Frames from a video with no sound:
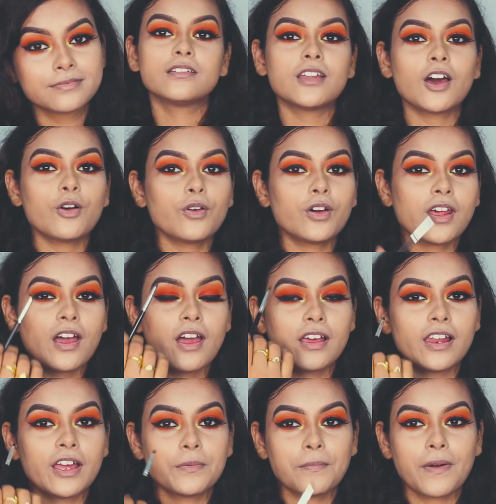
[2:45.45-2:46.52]
Now I'm going to
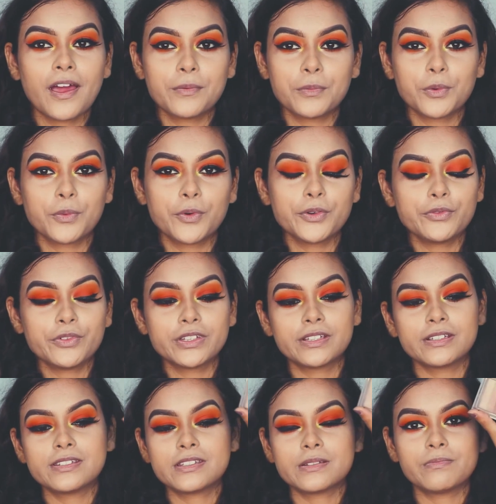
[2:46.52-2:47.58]
highlight my eyebrow bone with
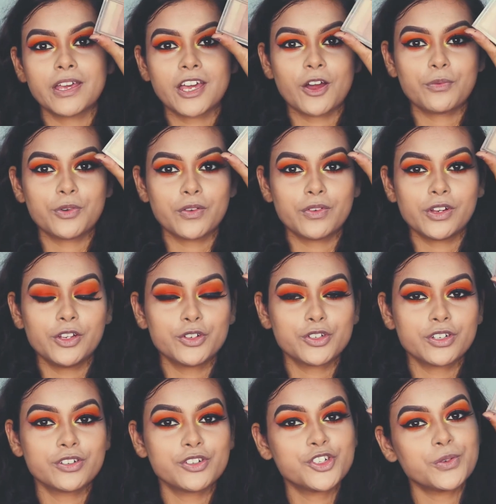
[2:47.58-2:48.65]
this Makeup
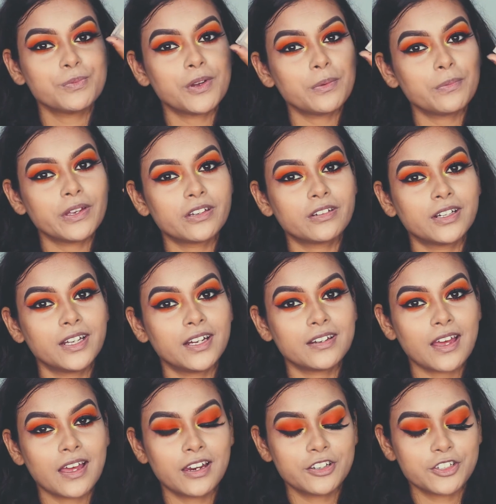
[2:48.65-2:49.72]
Revolution Shimmer Big
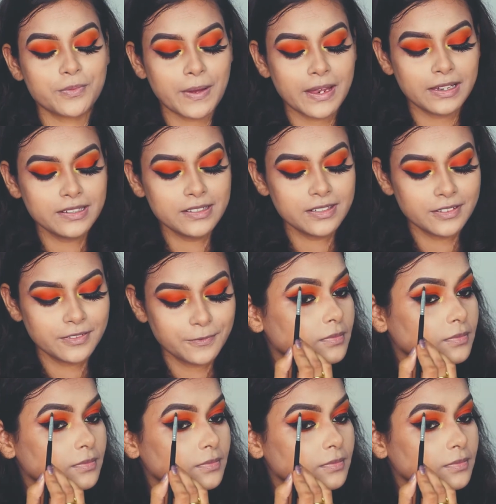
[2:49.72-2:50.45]
Radiant Highlighter palette.